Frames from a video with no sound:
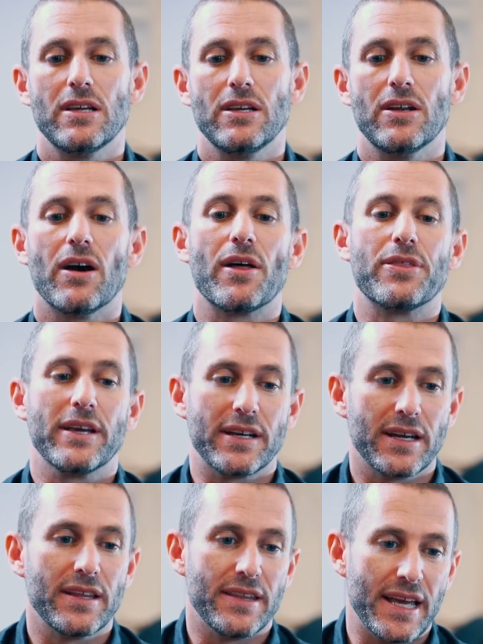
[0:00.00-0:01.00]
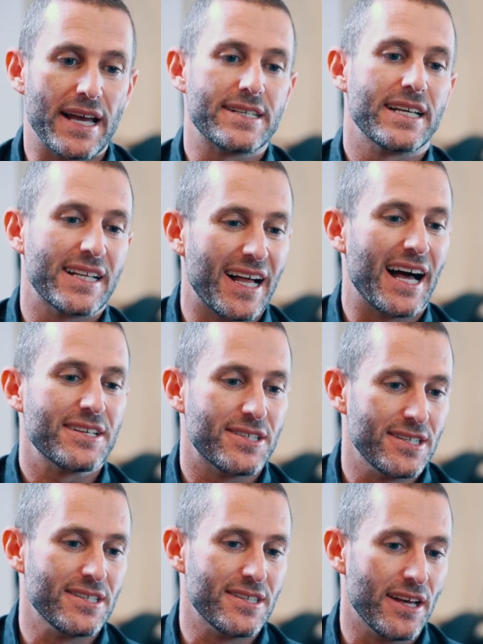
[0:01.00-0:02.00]
you know, I think the asset
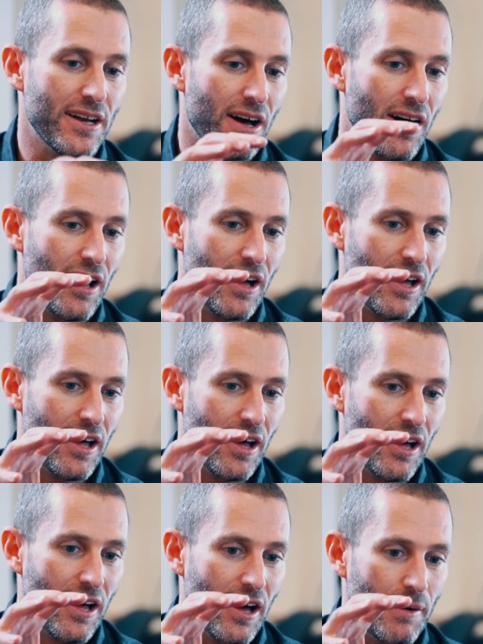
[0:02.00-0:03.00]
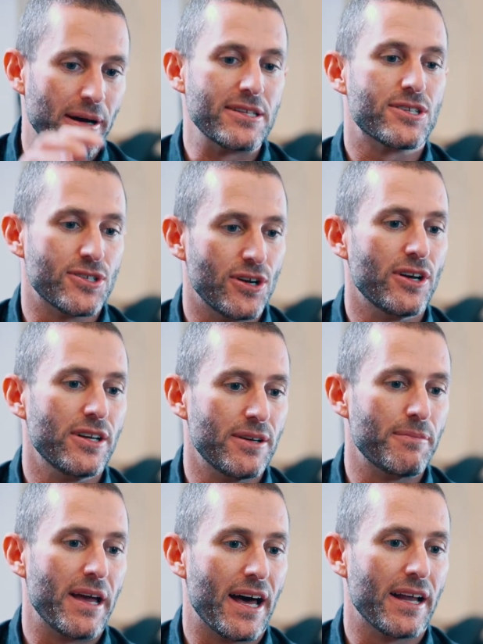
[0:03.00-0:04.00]
classes that I'm uncertain
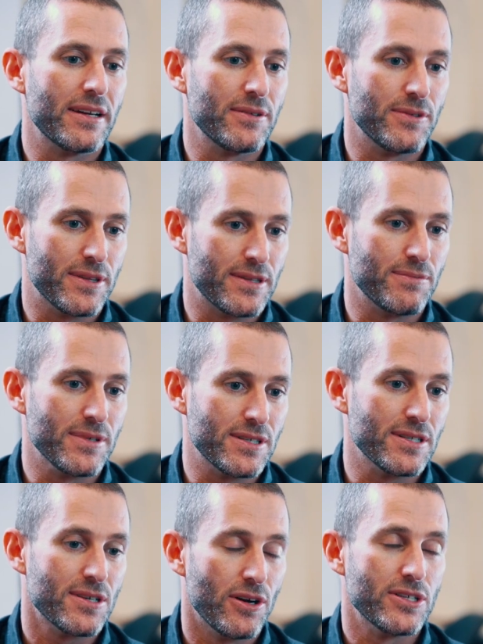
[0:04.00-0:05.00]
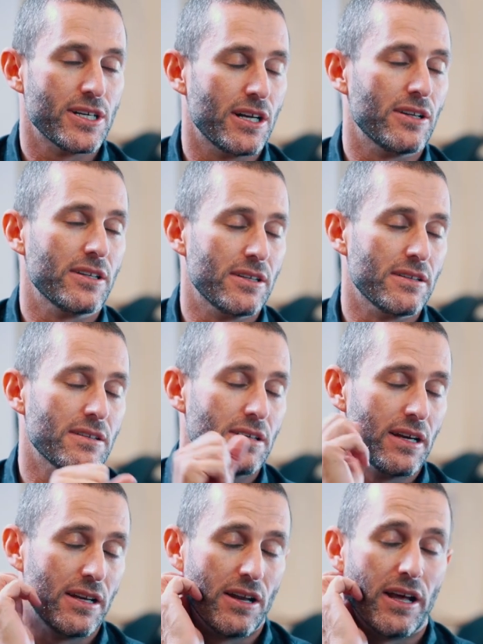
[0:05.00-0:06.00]
about, which is hotel and
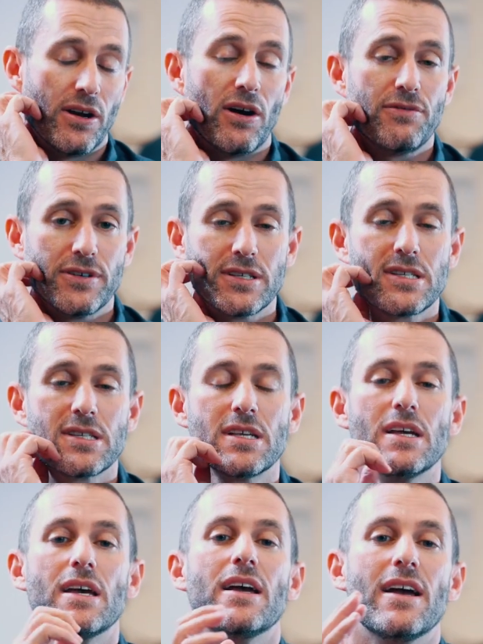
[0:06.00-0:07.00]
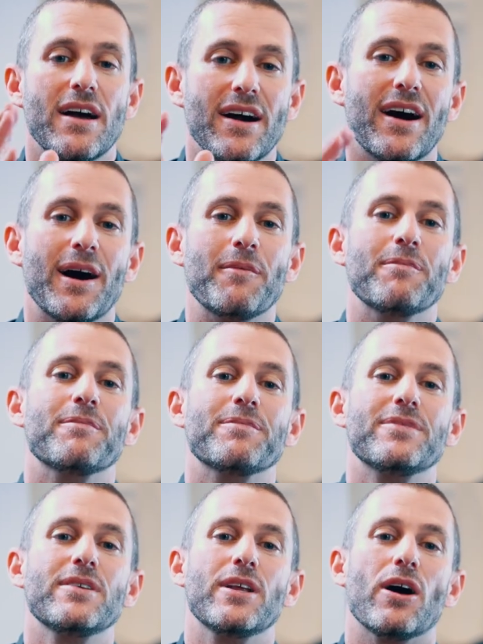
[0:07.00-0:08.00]
office, I'm
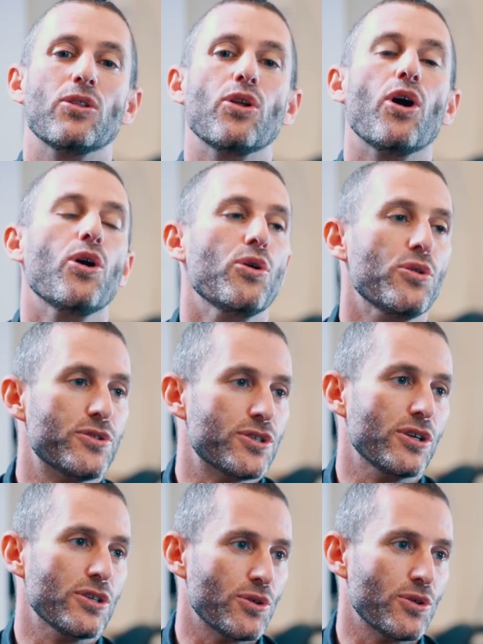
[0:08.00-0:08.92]
loath to